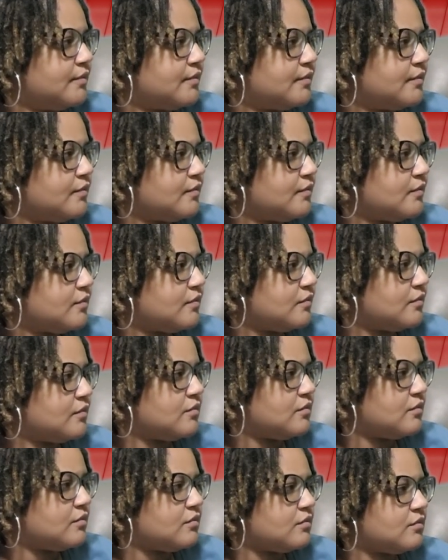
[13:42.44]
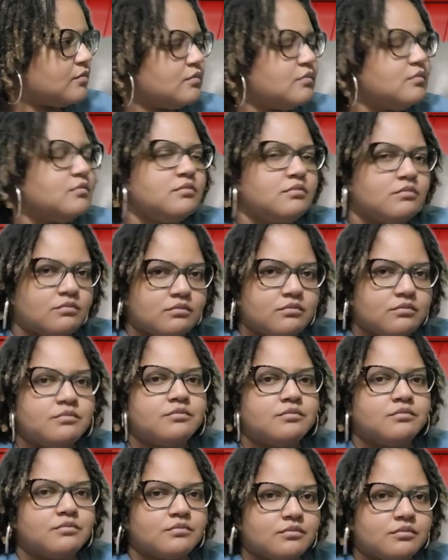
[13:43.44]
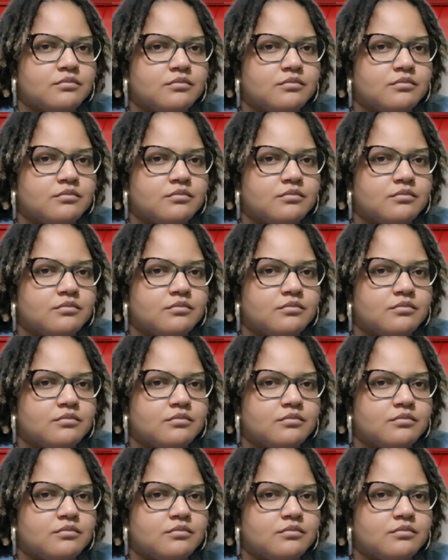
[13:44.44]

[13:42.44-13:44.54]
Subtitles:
(silent)